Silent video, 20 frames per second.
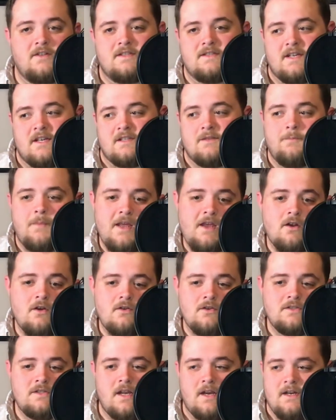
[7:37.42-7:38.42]

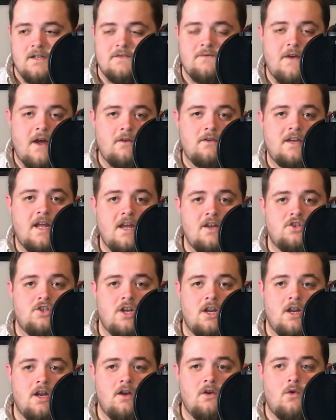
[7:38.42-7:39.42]
piers in its
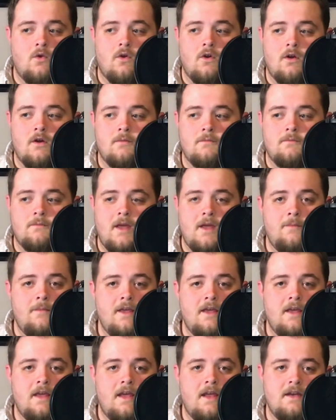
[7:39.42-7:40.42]
foundation, or
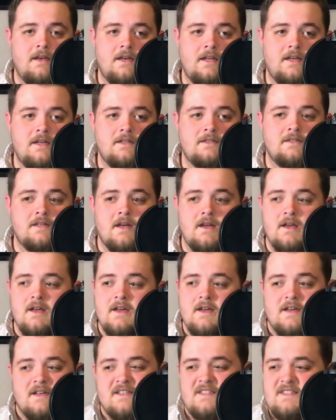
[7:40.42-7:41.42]
maybe it needs
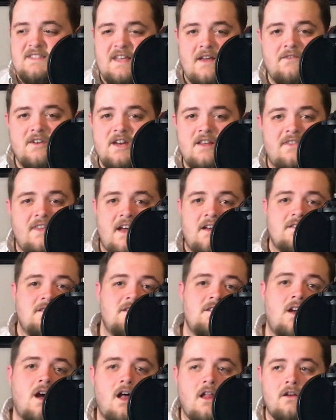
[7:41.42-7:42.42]

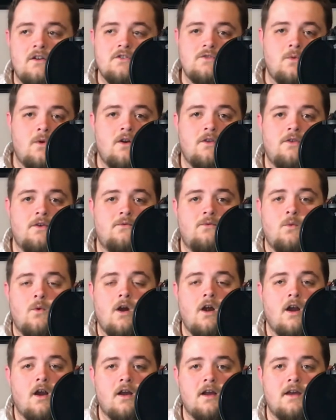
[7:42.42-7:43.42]
$70,000 worth of
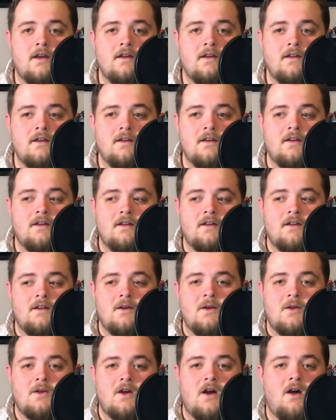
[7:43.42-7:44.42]
work.
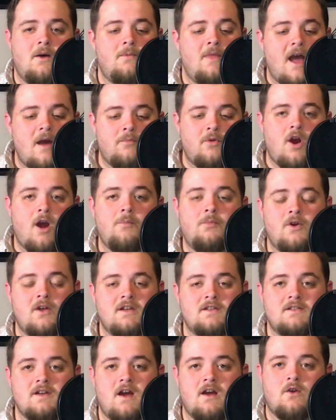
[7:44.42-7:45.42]
That property is
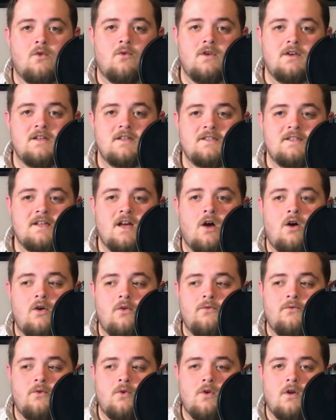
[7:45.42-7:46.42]
not going to sell
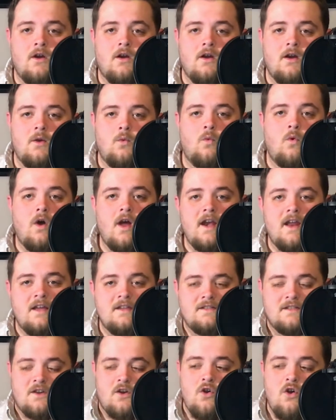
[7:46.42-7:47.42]
for what it
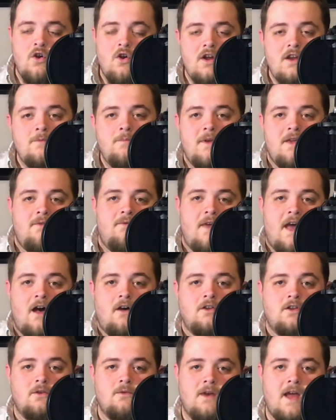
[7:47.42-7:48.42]
could be
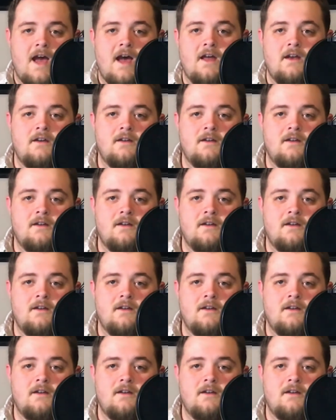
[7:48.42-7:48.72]
valued at,